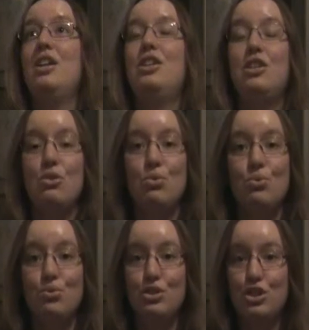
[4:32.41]

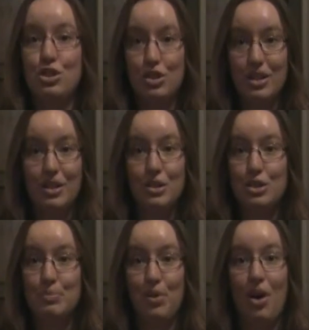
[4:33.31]
huge,
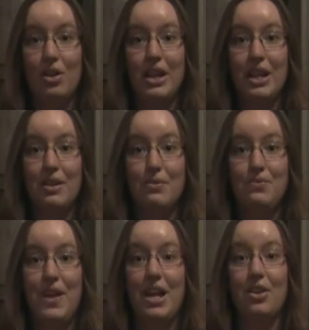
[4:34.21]
sprawling
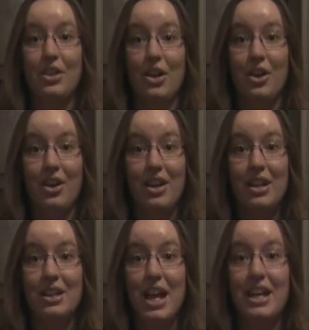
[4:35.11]
failure.
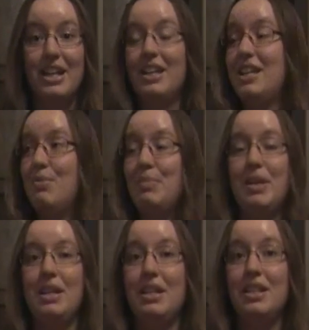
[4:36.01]
Like, he would
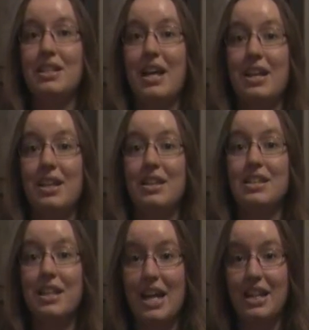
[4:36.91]
be, this kind
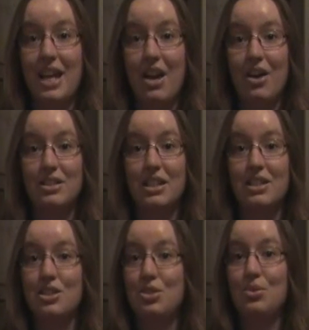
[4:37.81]
of chaos
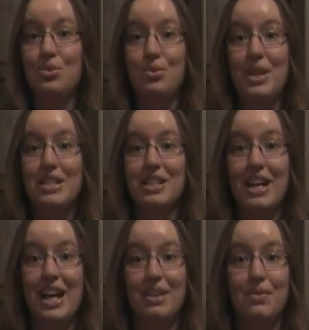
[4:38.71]
leads to
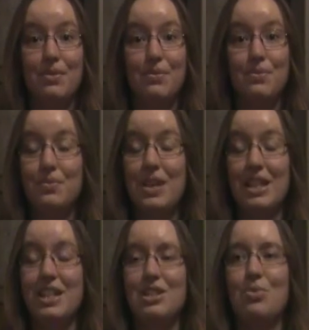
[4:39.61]

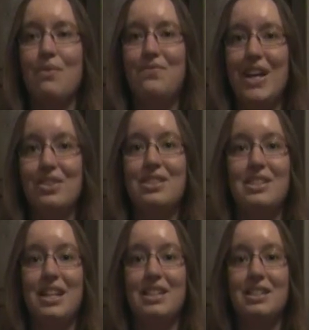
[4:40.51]
a failed
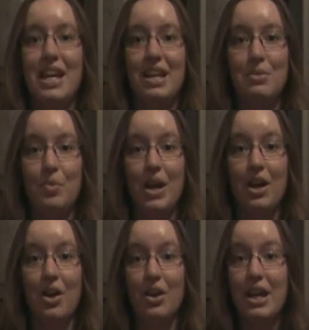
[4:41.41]
city-state
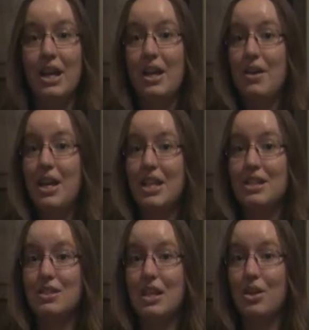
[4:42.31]
where
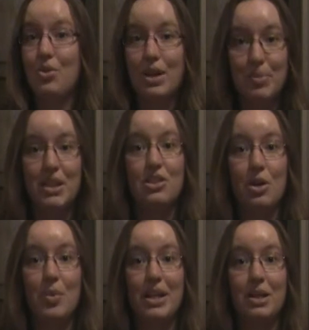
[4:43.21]
it's incredibly
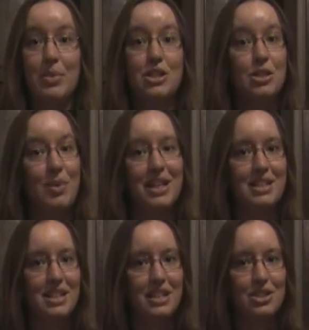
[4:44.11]
Darwinian, which is what he
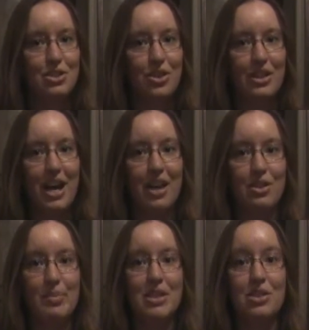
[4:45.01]
seeks to turn
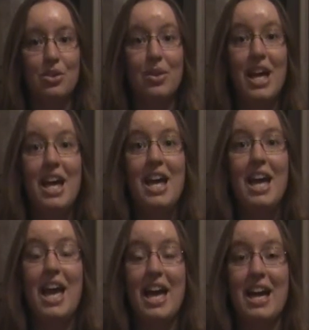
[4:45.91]
Gotham into.
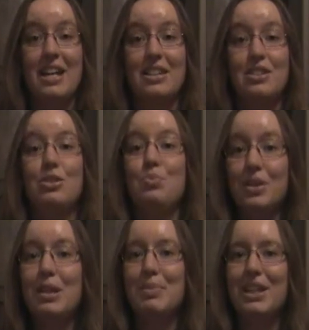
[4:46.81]
And you
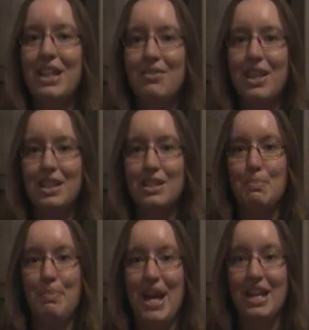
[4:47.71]
really believe that this
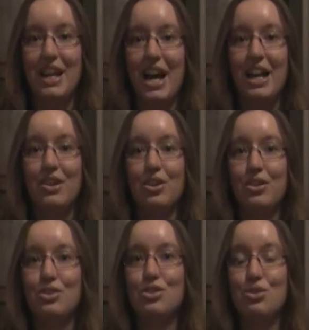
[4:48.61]
Bane guy
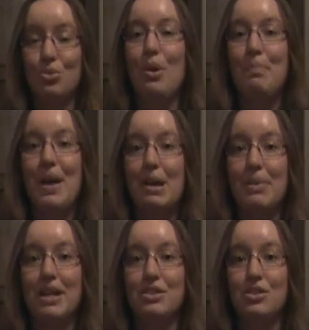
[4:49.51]
could screw up
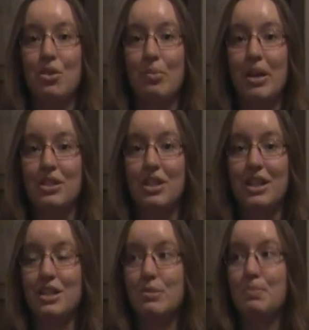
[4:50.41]
Batman so much in
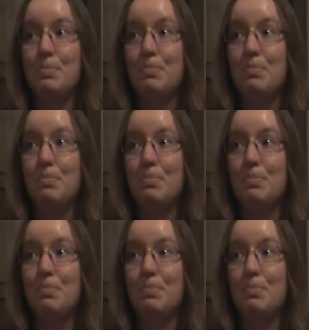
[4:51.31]
his